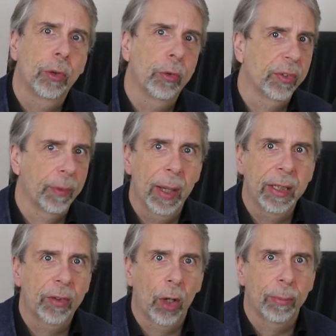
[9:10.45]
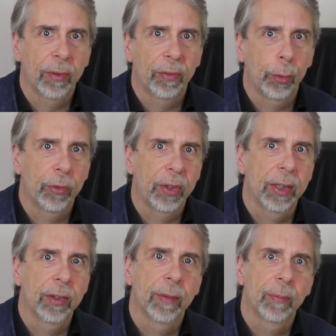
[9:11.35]
due to the many types of foods
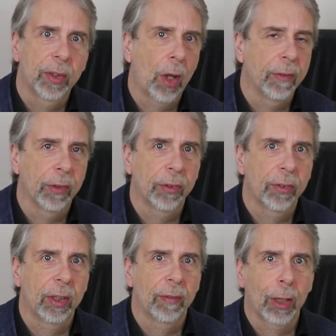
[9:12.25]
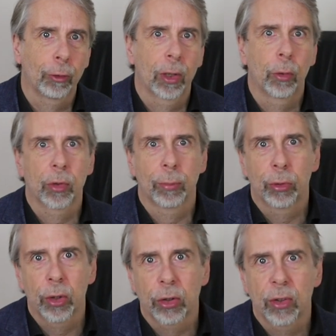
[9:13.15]
eaten and the diversity of agriculture
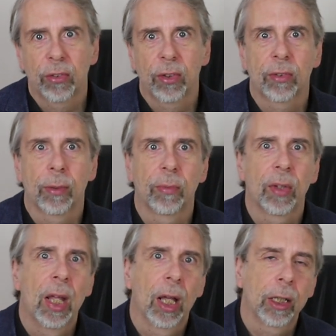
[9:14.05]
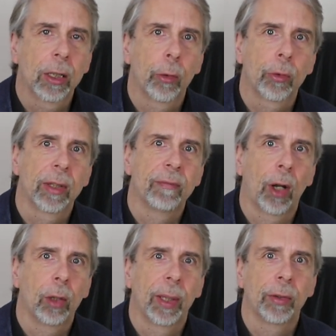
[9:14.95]
production systems and local
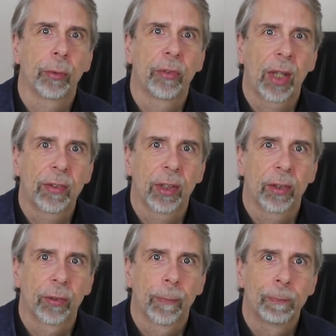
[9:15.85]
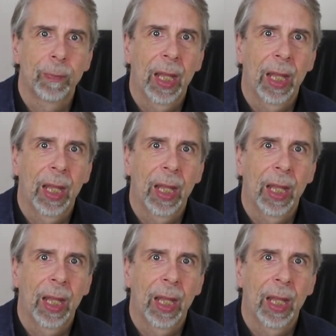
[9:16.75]
environmental settings.